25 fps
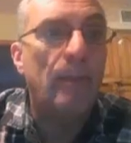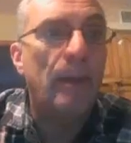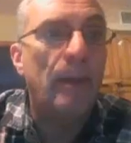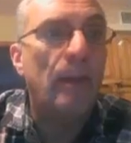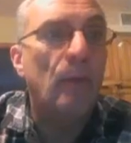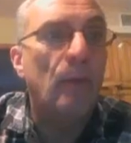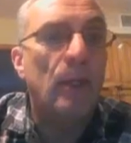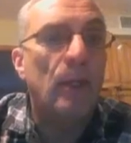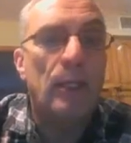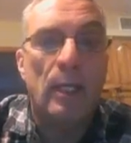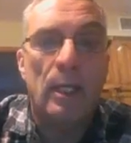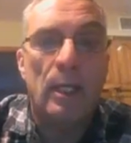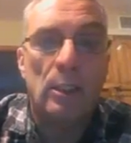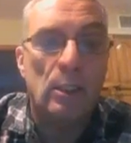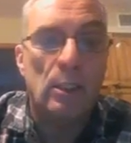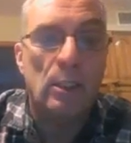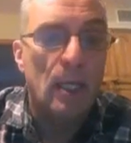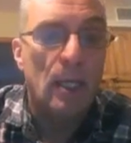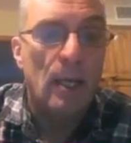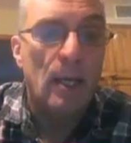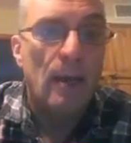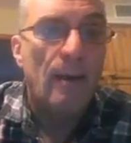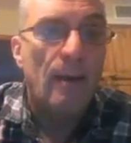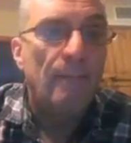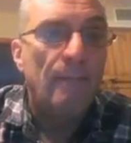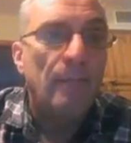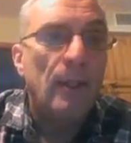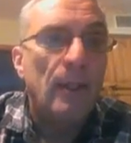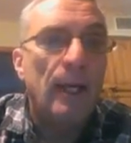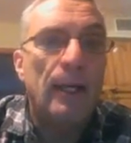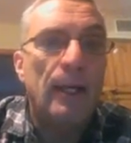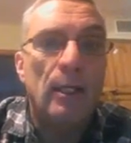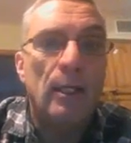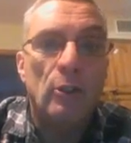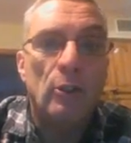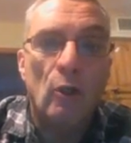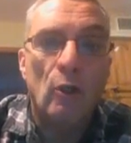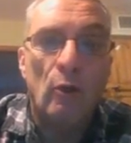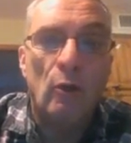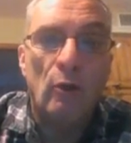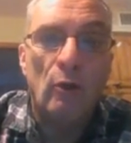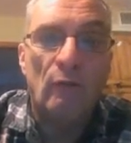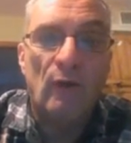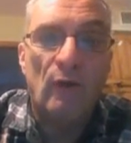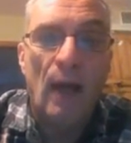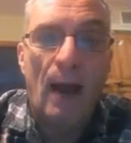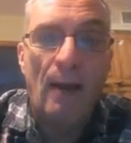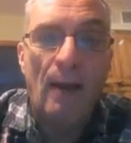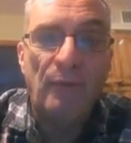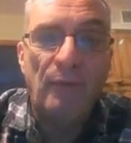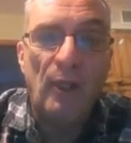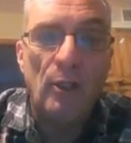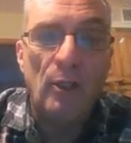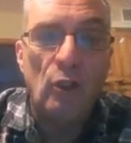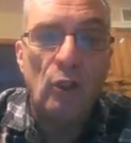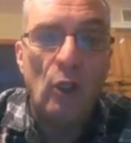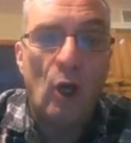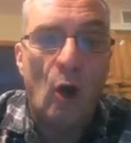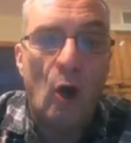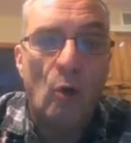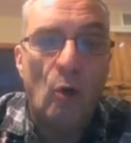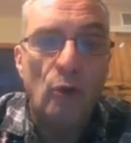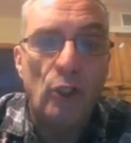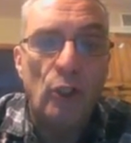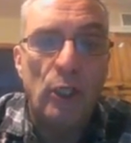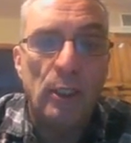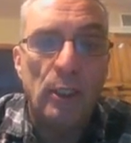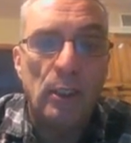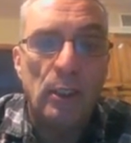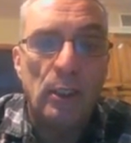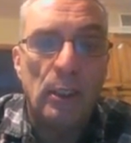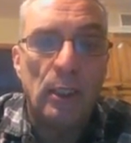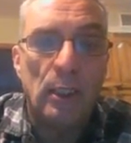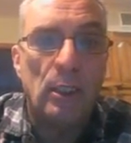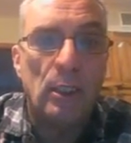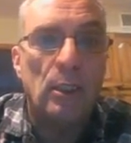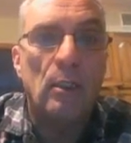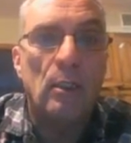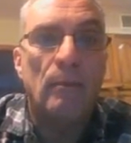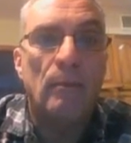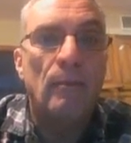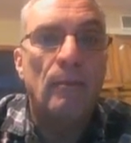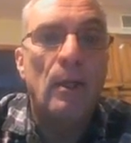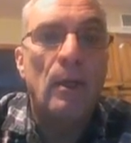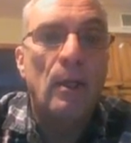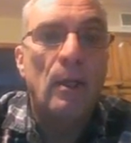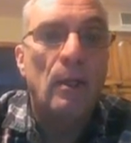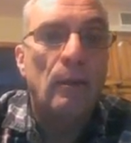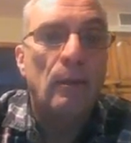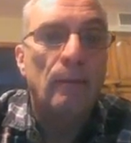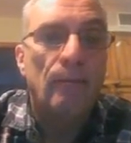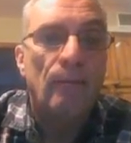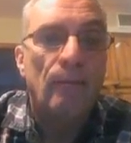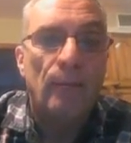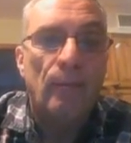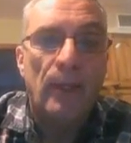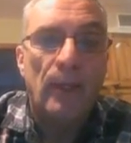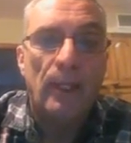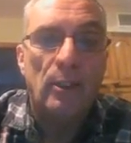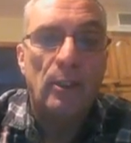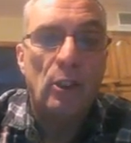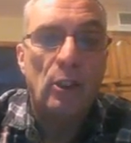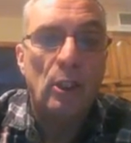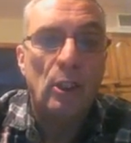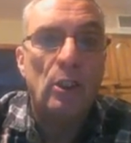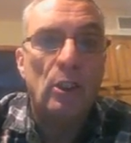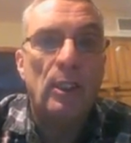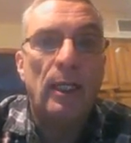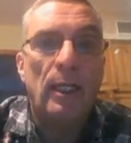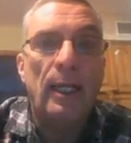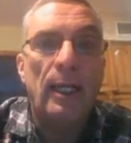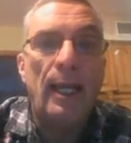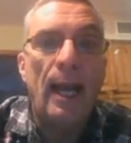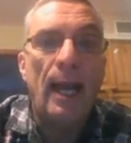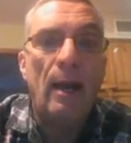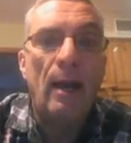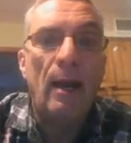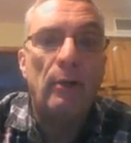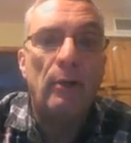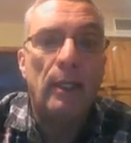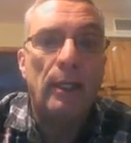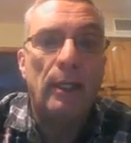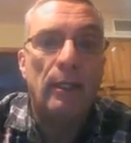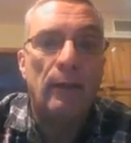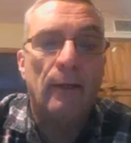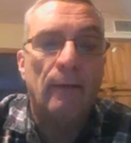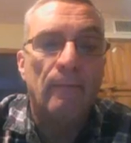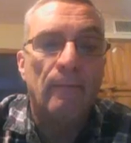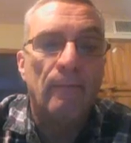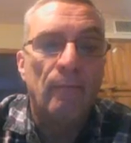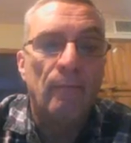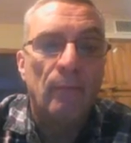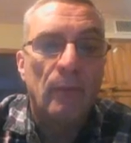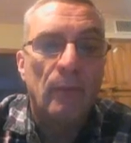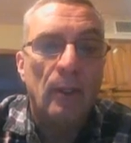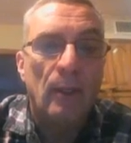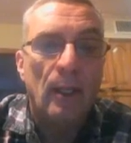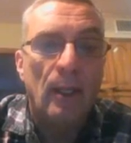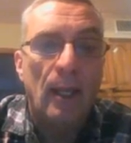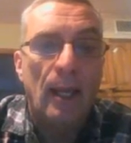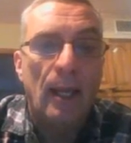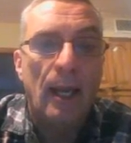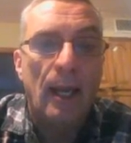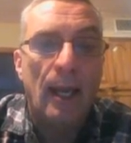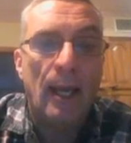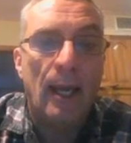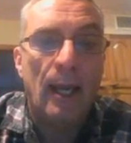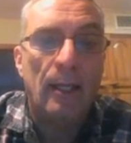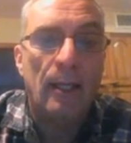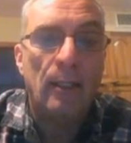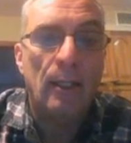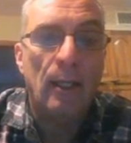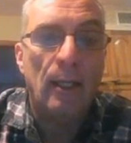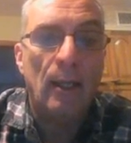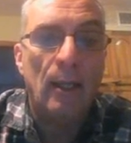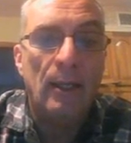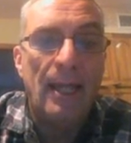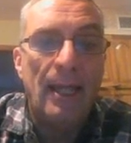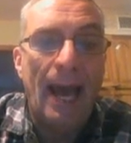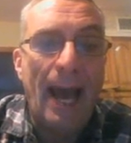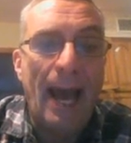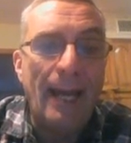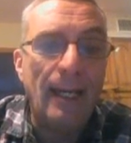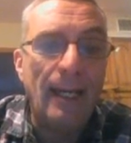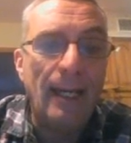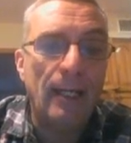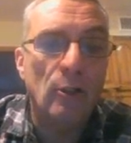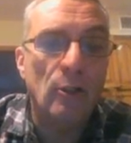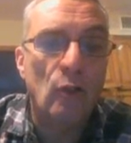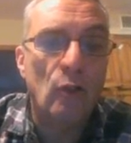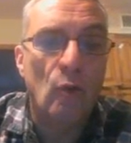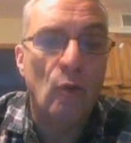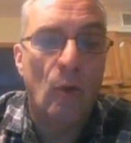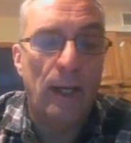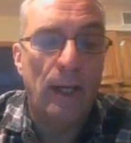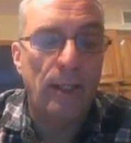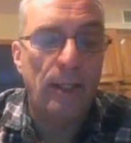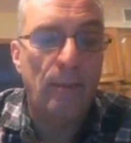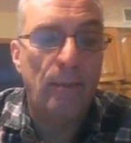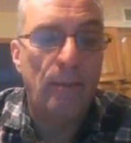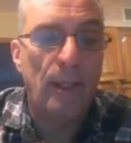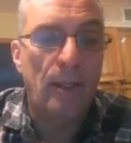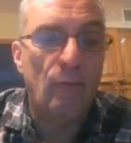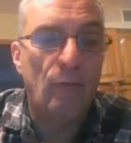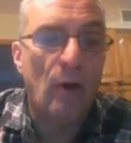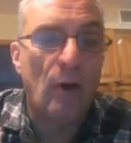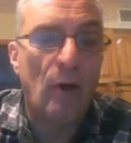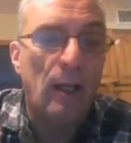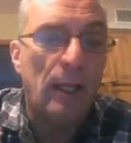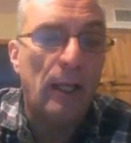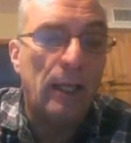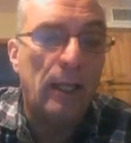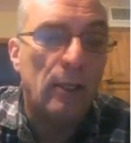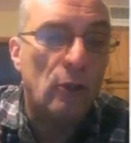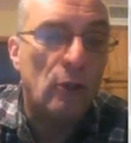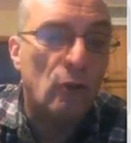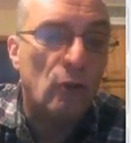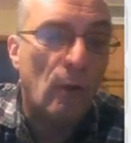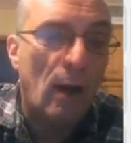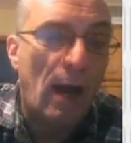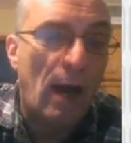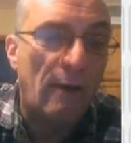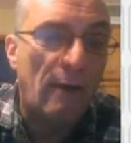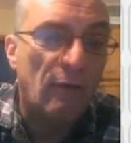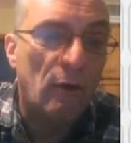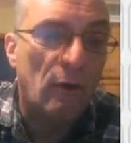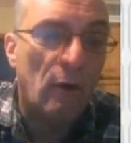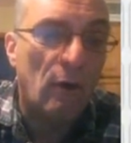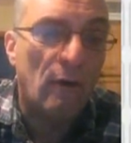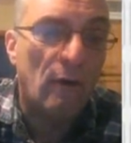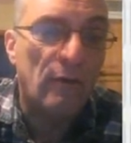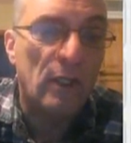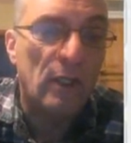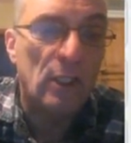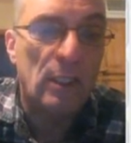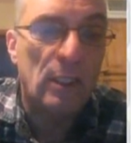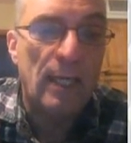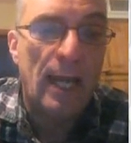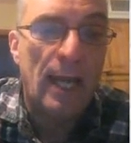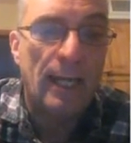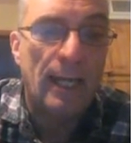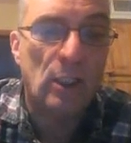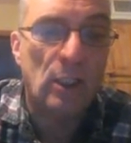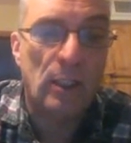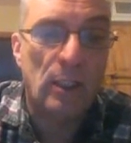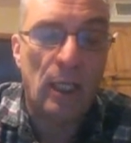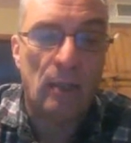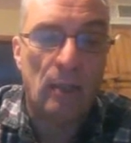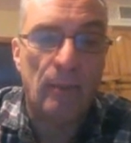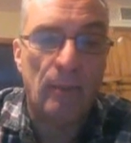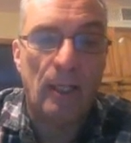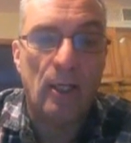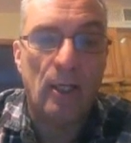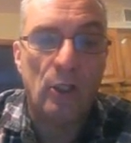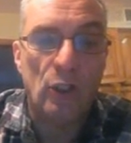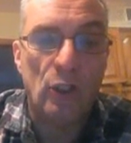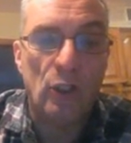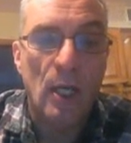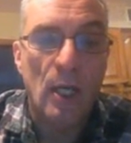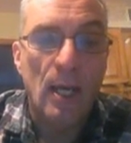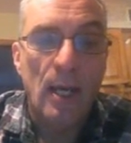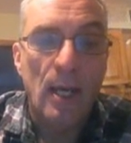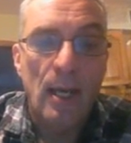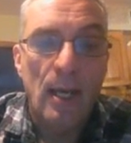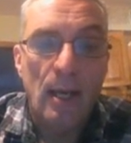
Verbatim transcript: to be with this is you've got this ocean system that's sitting out here, and that is going to be really the driver of this next thing because